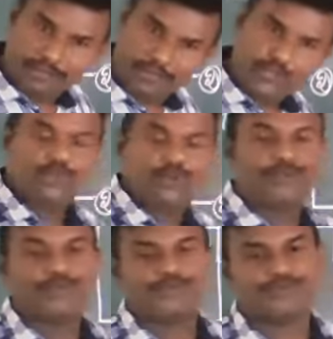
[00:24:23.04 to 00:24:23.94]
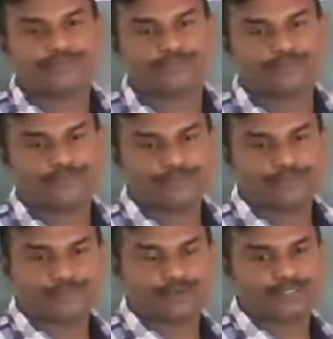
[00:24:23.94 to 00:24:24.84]
show
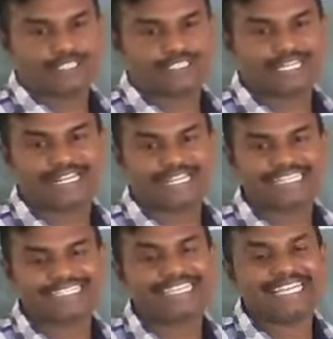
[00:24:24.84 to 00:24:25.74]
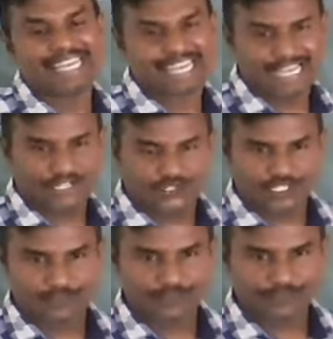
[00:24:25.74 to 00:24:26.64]
process and release
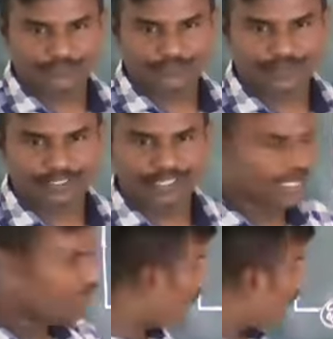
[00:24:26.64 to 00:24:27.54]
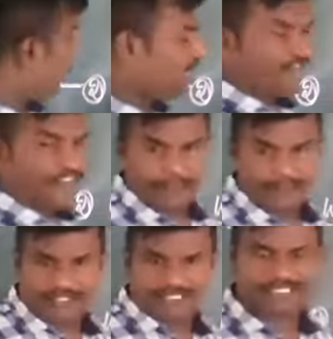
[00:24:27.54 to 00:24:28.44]
energy. White
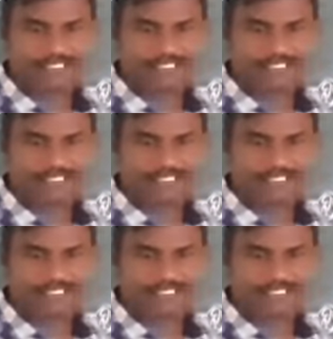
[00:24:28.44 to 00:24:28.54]
fibers